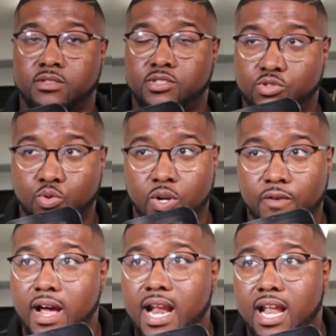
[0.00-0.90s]
So
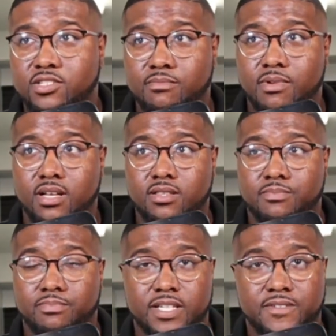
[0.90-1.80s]
$25 a
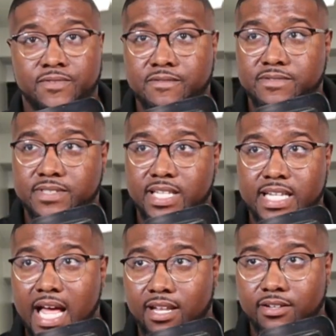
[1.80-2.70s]
month plus
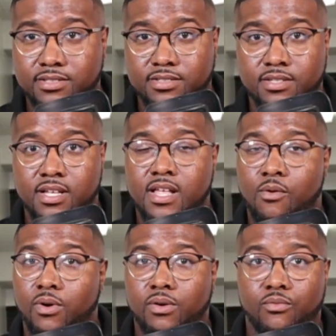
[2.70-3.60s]
$15,
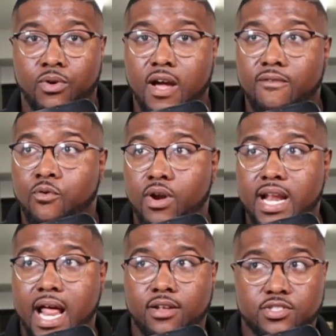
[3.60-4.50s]
we're at
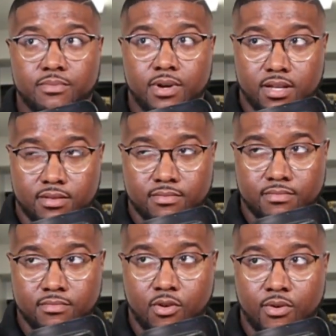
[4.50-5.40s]
$40 a month,
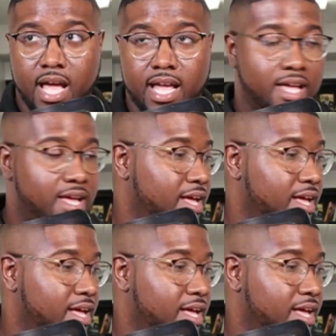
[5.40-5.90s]
okay?